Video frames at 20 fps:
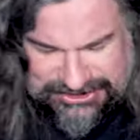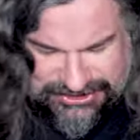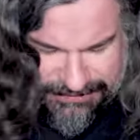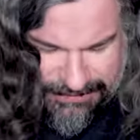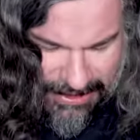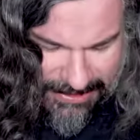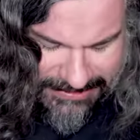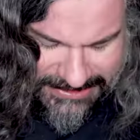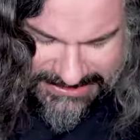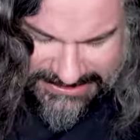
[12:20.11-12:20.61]

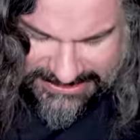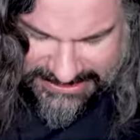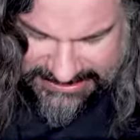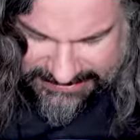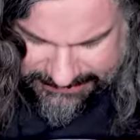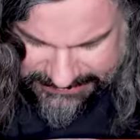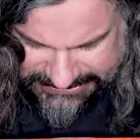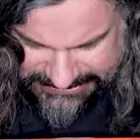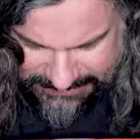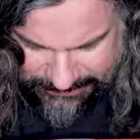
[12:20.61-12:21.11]
should probably dig
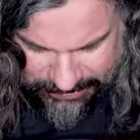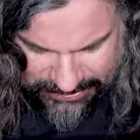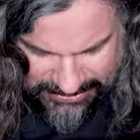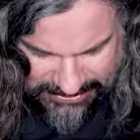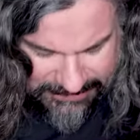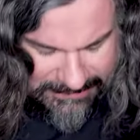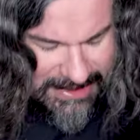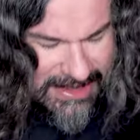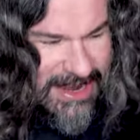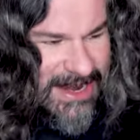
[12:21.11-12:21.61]
in, but
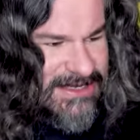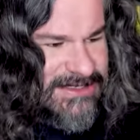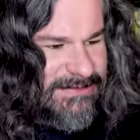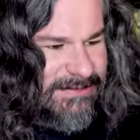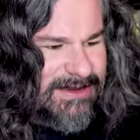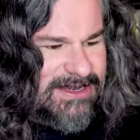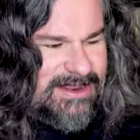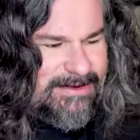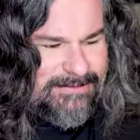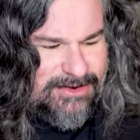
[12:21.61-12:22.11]
somewhere it might
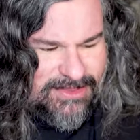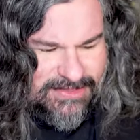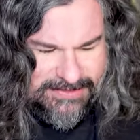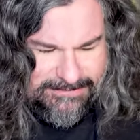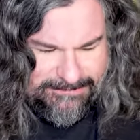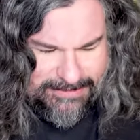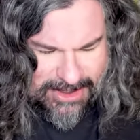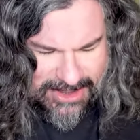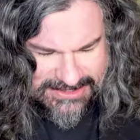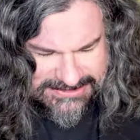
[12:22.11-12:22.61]
actually be numbered on
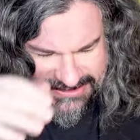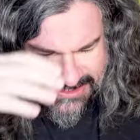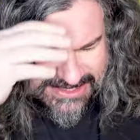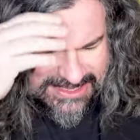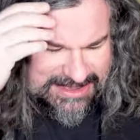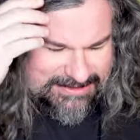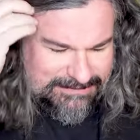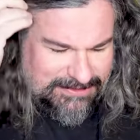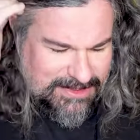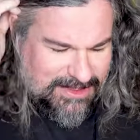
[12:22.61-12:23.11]
the box. I
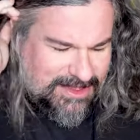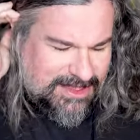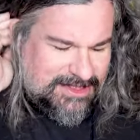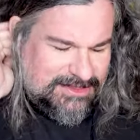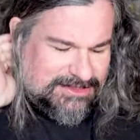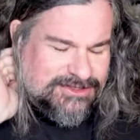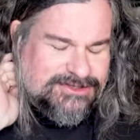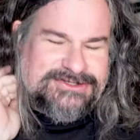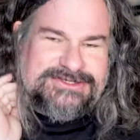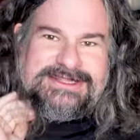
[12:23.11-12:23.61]
keep
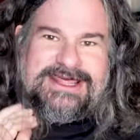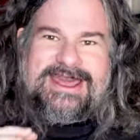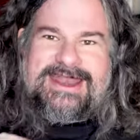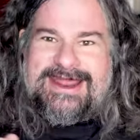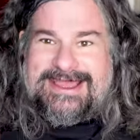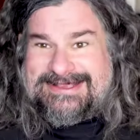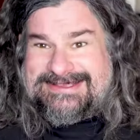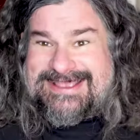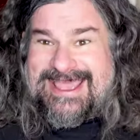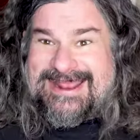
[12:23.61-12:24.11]
losing
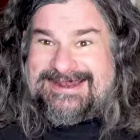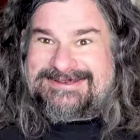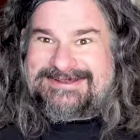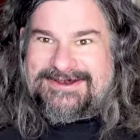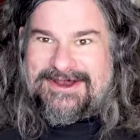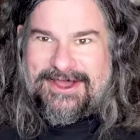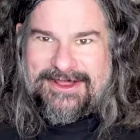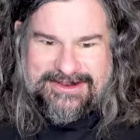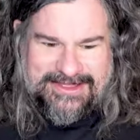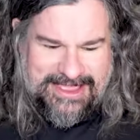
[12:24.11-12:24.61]
that. I tend
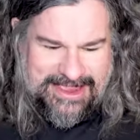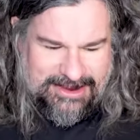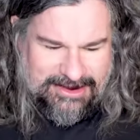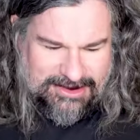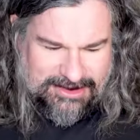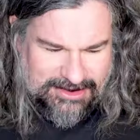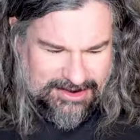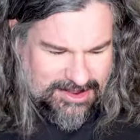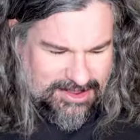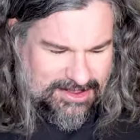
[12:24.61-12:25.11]
to not
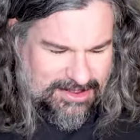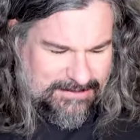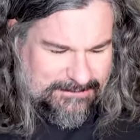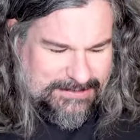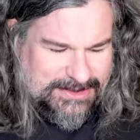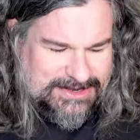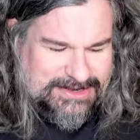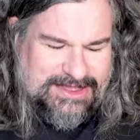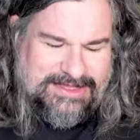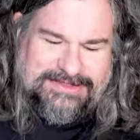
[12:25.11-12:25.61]
care.
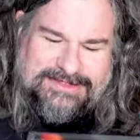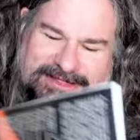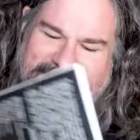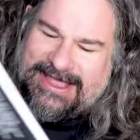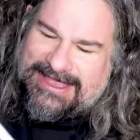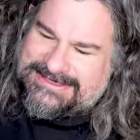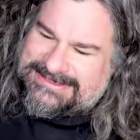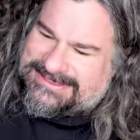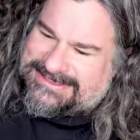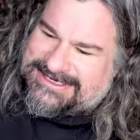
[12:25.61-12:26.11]
But
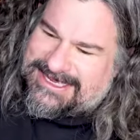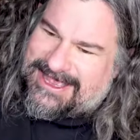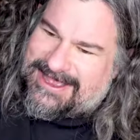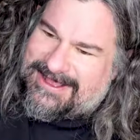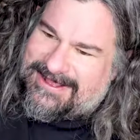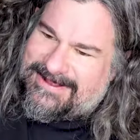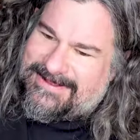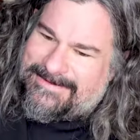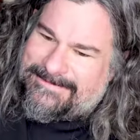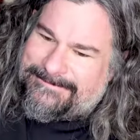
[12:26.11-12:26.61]
nonetheless,
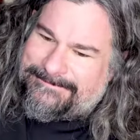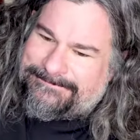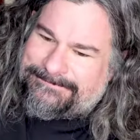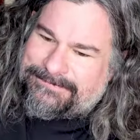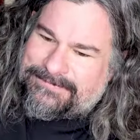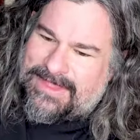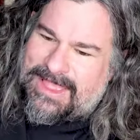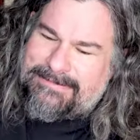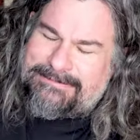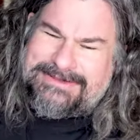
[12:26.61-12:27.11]

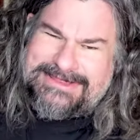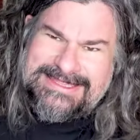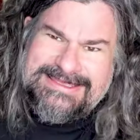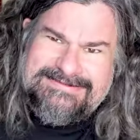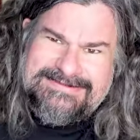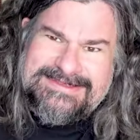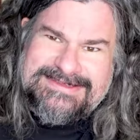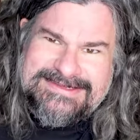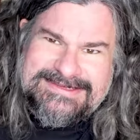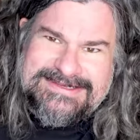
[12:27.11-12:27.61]
I
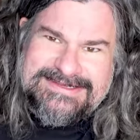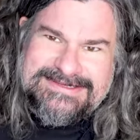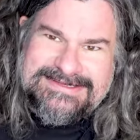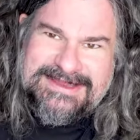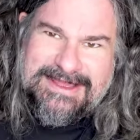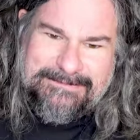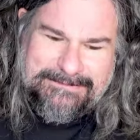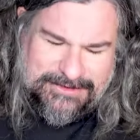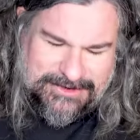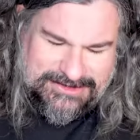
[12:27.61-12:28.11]
believe this is
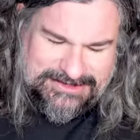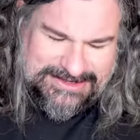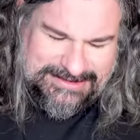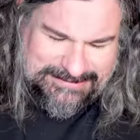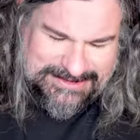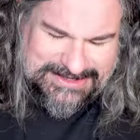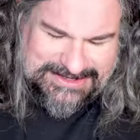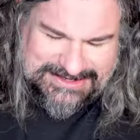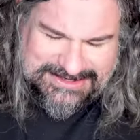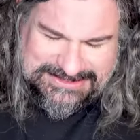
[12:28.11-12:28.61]
numbered
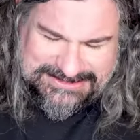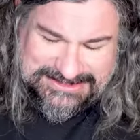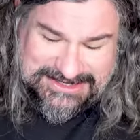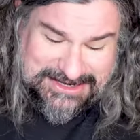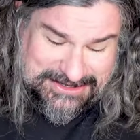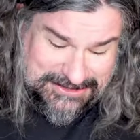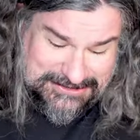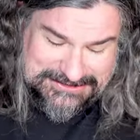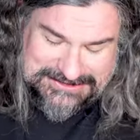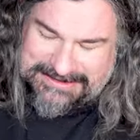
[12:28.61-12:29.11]
limited edition.
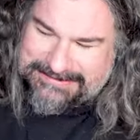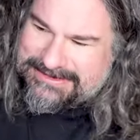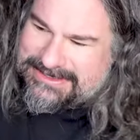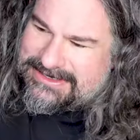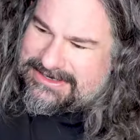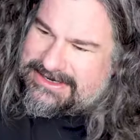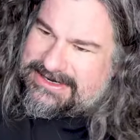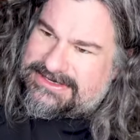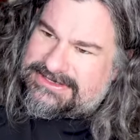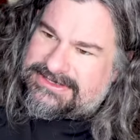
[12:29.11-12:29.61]
I know it's
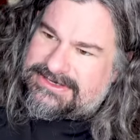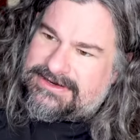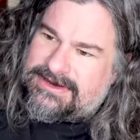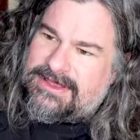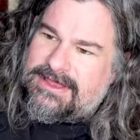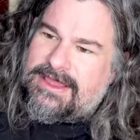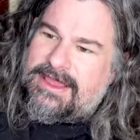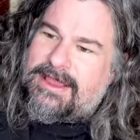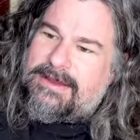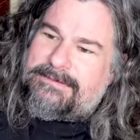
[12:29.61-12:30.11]
limited edition.
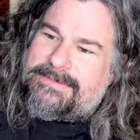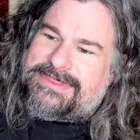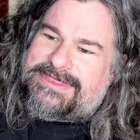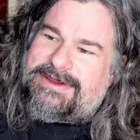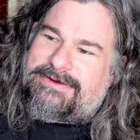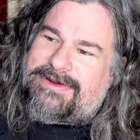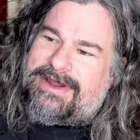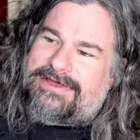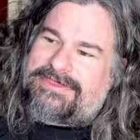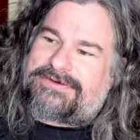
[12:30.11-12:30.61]
But
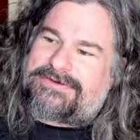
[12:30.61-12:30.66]
there we are,